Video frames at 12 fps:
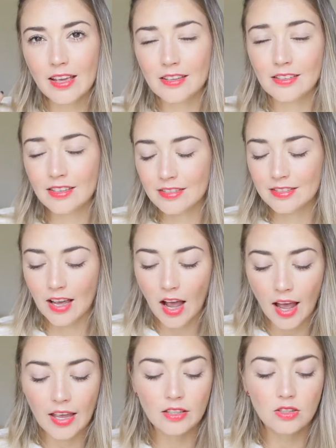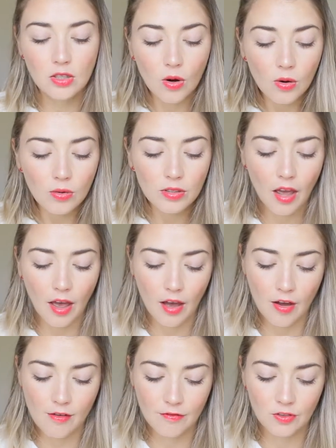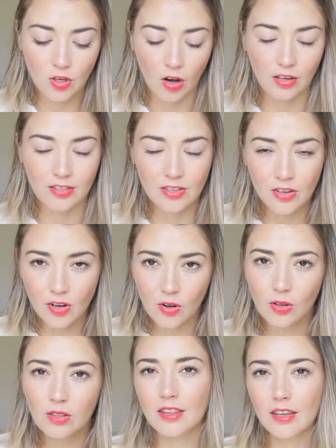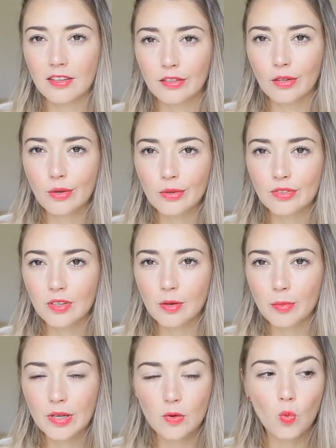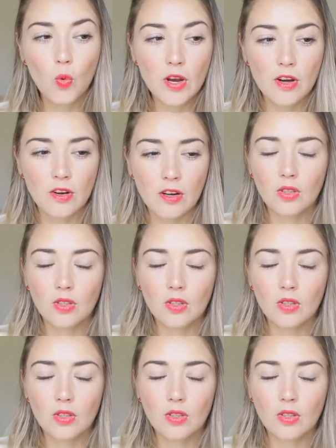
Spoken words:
and since I don't have dark circles, this looks a bit weird.